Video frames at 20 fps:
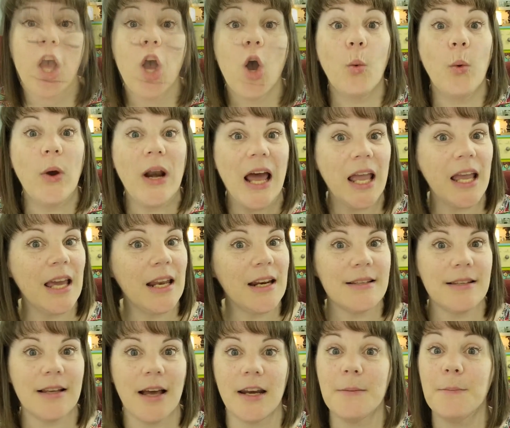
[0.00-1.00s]
When I get
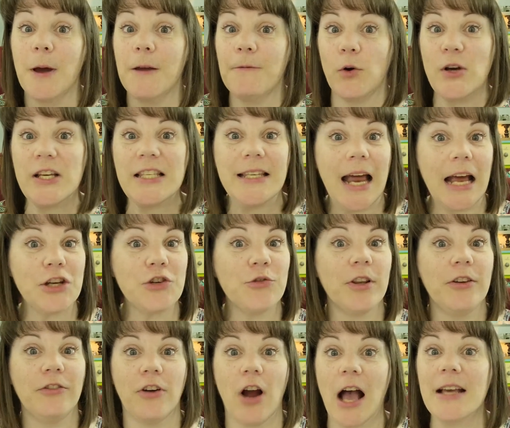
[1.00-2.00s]
excited, my voice
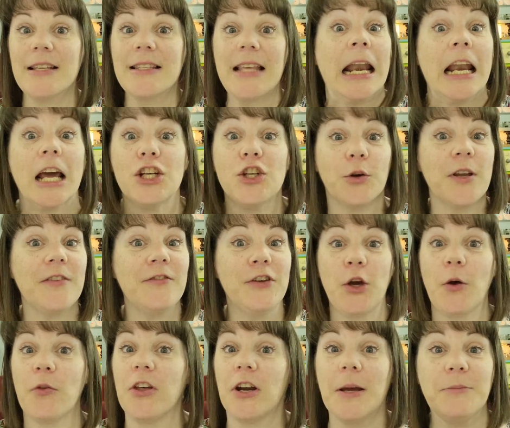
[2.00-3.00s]
naturally rises and I don't even
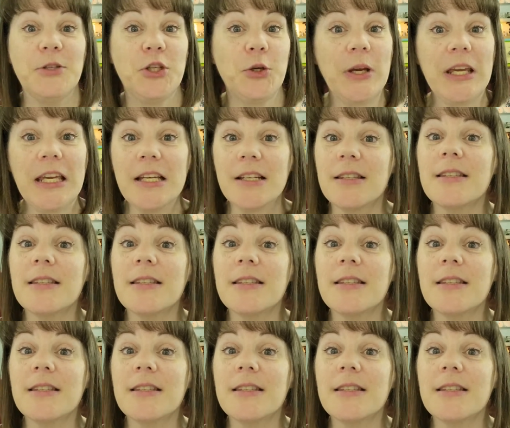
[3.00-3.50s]
know that I'm doing it,